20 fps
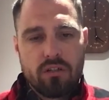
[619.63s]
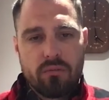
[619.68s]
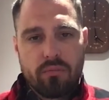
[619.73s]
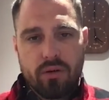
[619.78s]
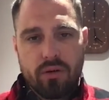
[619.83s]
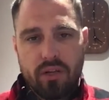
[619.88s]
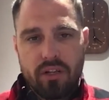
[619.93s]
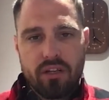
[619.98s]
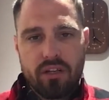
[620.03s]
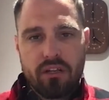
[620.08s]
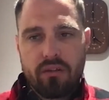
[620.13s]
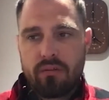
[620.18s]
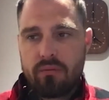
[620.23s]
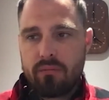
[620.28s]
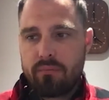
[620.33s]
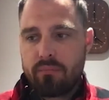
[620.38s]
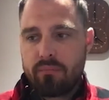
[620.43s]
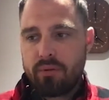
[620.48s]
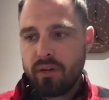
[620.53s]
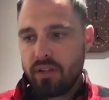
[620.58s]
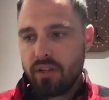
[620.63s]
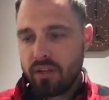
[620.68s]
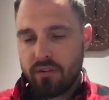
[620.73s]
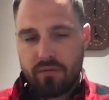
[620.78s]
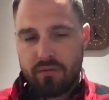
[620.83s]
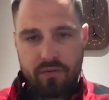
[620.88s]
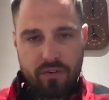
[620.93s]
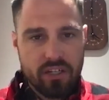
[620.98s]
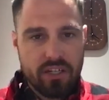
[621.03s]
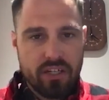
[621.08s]
put put your
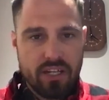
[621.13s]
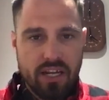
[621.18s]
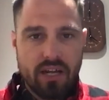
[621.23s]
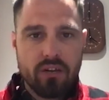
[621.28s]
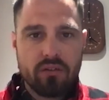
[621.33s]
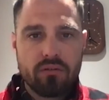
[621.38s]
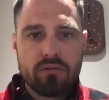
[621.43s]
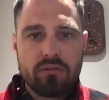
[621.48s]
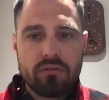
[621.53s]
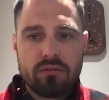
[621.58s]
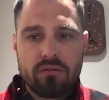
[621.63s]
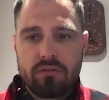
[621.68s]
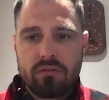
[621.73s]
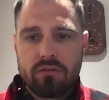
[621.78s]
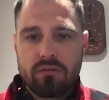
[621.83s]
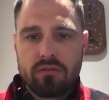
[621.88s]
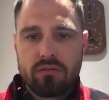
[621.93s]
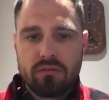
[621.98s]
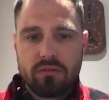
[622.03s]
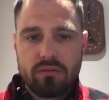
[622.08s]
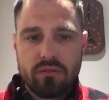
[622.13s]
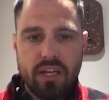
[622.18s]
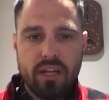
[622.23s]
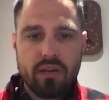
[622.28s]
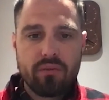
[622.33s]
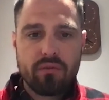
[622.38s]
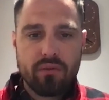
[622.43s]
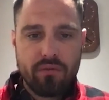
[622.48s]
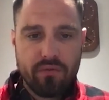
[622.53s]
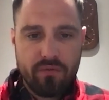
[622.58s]
foot down
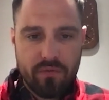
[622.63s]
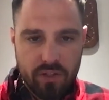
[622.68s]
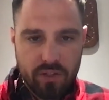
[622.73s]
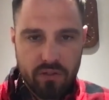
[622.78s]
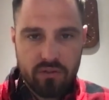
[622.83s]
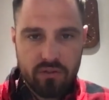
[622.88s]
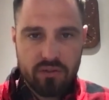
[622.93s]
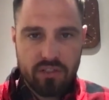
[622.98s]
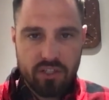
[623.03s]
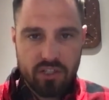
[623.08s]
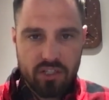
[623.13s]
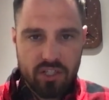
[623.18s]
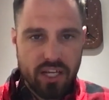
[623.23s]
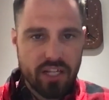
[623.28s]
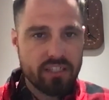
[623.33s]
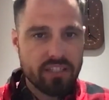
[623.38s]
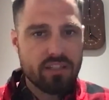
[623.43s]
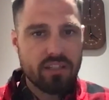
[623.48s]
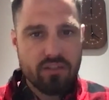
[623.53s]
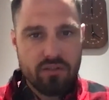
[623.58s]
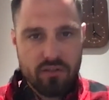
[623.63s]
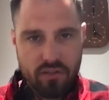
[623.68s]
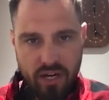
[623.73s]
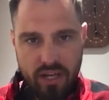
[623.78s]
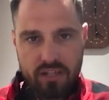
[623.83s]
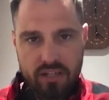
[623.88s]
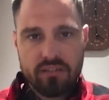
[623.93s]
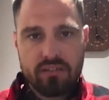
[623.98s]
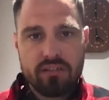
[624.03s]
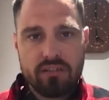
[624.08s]
and refuse to chase the
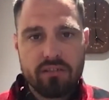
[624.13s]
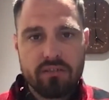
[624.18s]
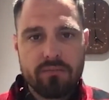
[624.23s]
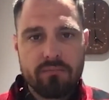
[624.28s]
trends